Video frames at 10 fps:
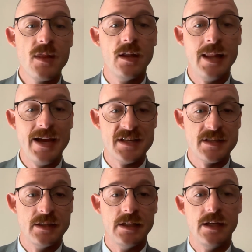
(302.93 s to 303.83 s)

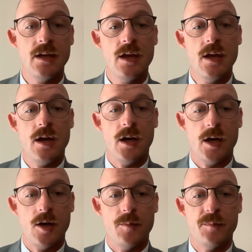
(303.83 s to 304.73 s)
Lastly,
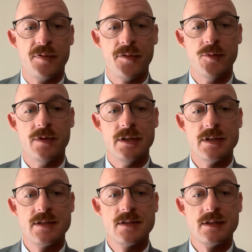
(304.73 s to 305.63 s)
through
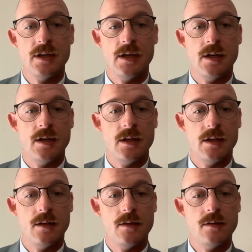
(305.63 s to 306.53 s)
this,
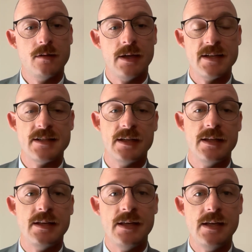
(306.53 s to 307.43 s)
like I said,
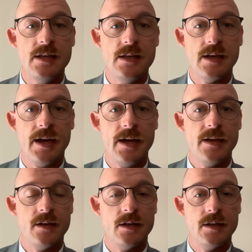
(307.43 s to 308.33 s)
he
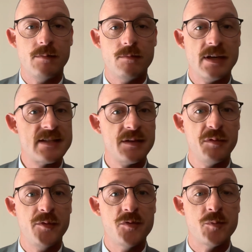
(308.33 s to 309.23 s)
had like
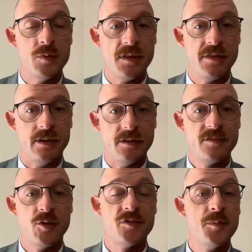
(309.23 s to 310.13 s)
several views with this.
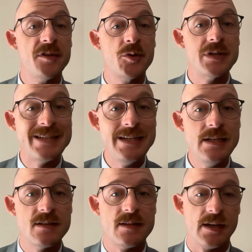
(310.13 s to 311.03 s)
So some of the
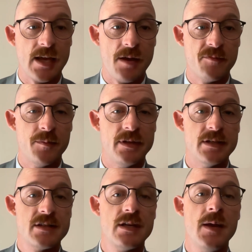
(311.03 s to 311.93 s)
critiques that came from
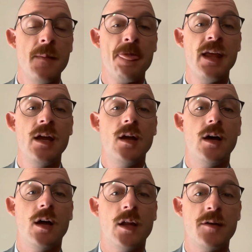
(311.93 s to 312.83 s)
this,
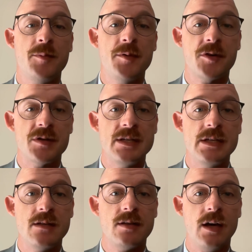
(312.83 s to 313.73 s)
a lot of the people that
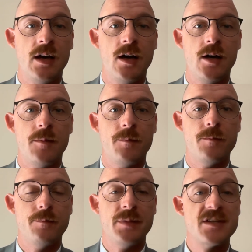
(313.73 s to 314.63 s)
critiqued,
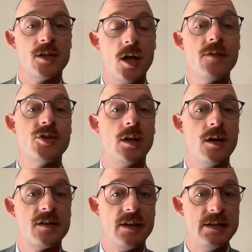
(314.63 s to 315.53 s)
because a lot of John
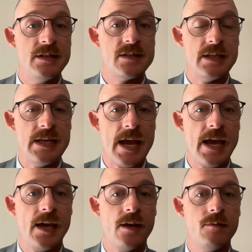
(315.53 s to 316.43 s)
Locke's ideas that he
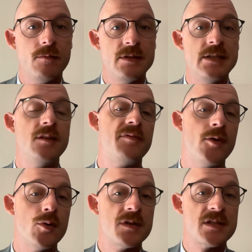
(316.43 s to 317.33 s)
had did
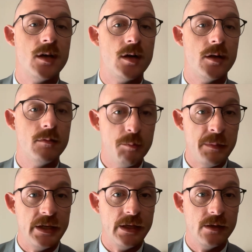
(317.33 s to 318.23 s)
focus on
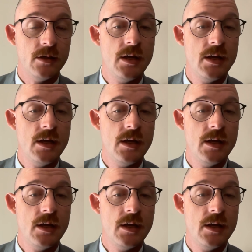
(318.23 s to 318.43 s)
men